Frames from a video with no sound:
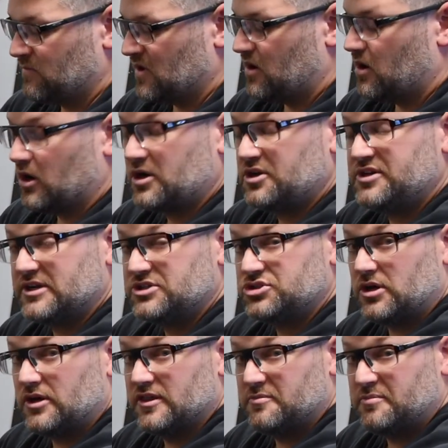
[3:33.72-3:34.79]
architecture
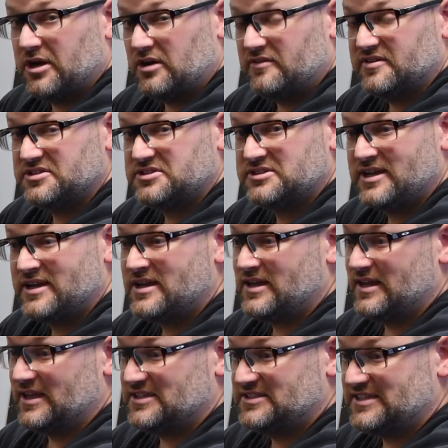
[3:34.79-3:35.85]
on the pelvis
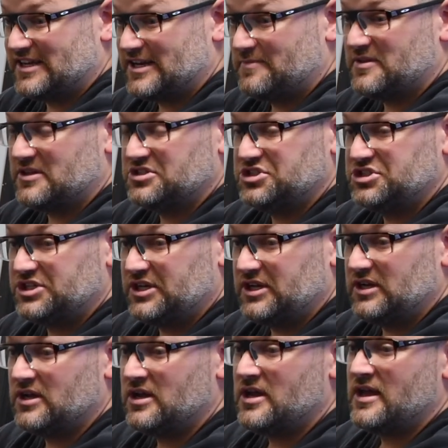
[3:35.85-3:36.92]
is set up that
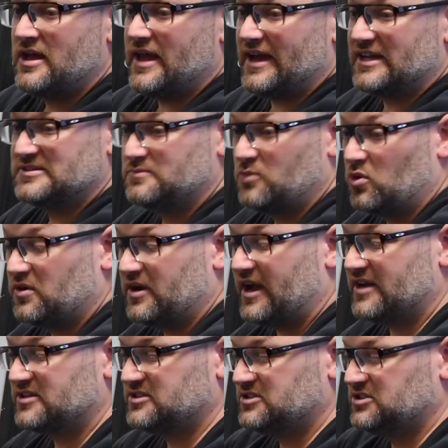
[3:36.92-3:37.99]
she has more
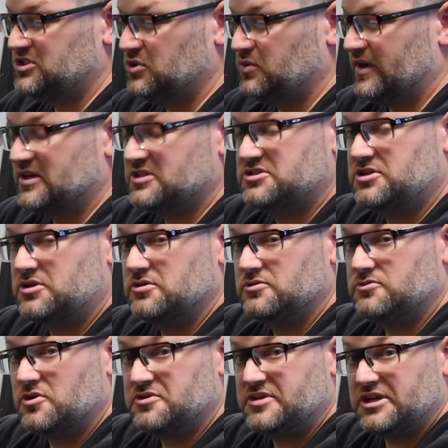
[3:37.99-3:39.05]
access to external
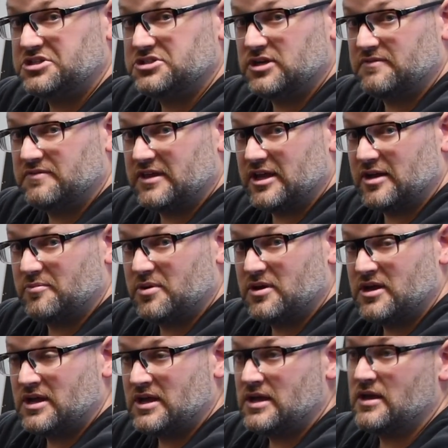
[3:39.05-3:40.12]
rotation of the hip
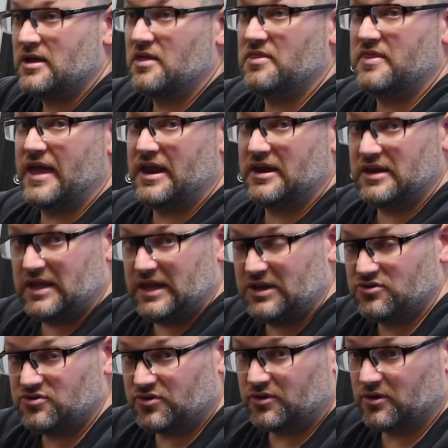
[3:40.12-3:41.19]
than
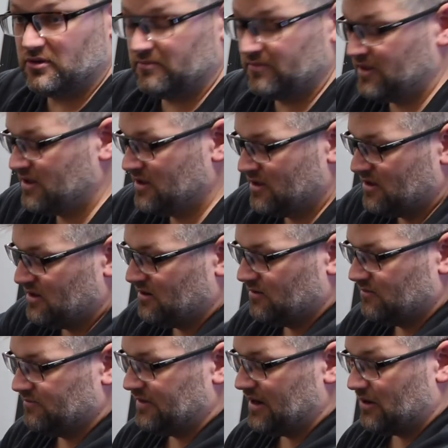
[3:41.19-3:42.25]
internal.
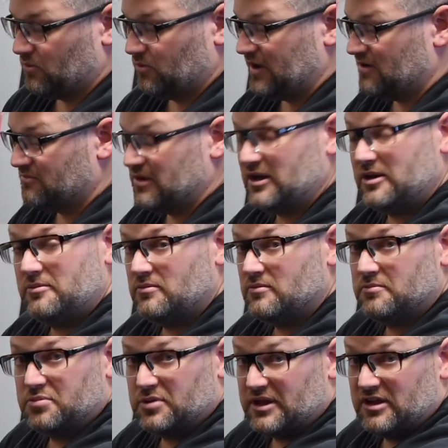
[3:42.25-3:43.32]
Now, we have
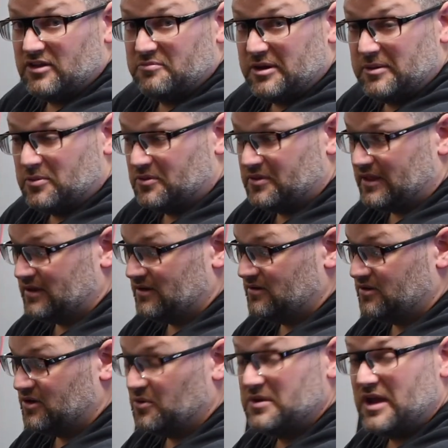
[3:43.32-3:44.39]
plenty of people that
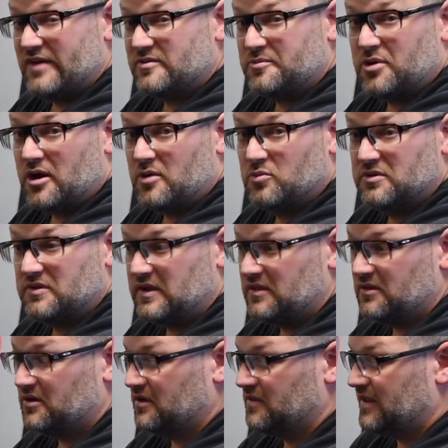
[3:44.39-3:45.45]
don't have a problem with
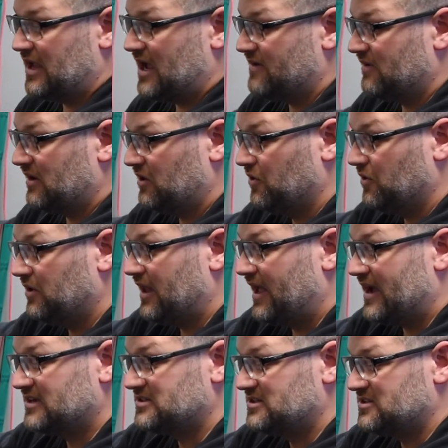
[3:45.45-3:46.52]
either, and they have a good
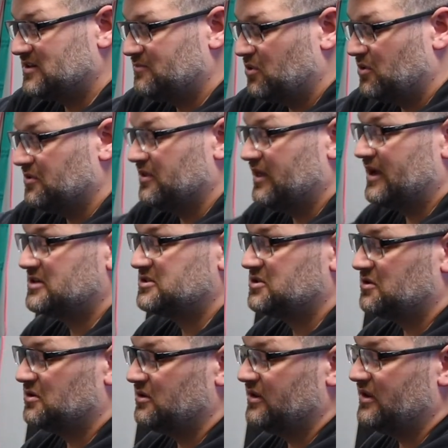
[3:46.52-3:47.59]
access of both
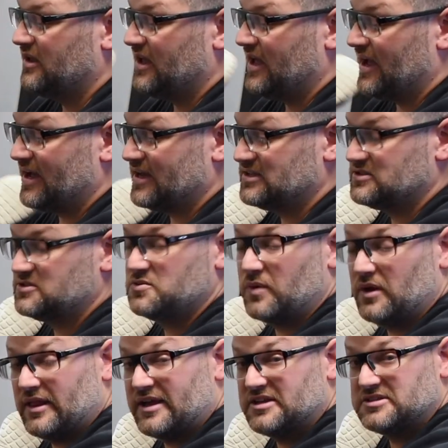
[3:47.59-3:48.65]
external as
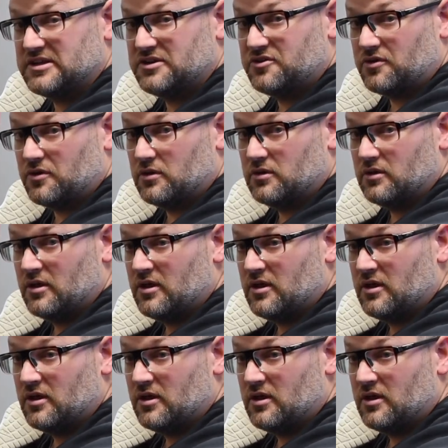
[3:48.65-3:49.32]
well as internal,